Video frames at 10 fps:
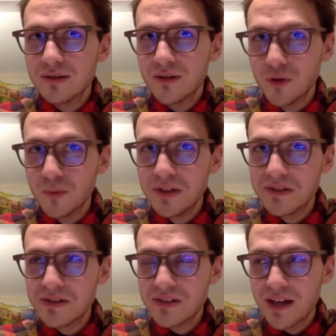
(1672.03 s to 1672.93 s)

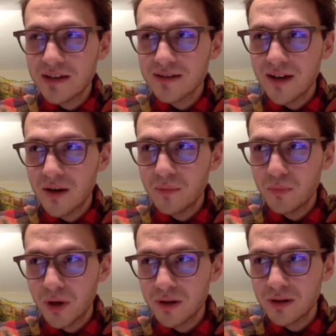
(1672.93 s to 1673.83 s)
humans as part
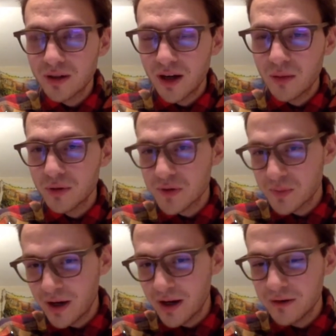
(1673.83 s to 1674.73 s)
of their
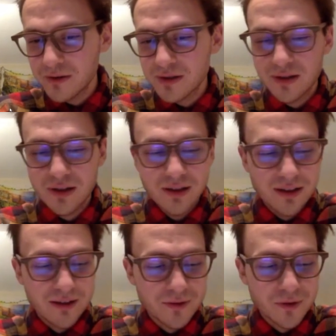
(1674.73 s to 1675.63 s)
compost piles.
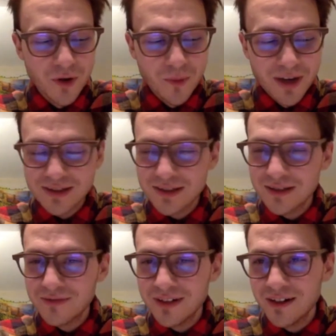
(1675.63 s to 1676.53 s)
If you go back to
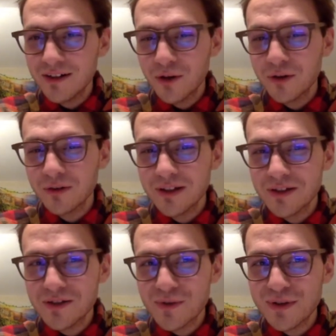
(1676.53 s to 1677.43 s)
the very early
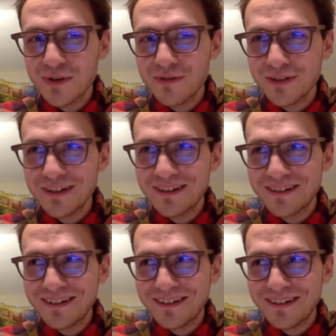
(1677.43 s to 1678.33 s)
history of
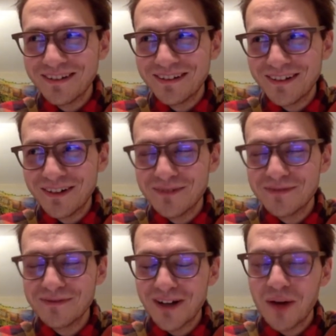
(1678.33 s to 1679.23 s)
like of
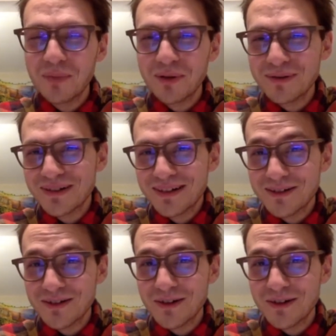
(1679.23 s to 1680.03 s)
composting,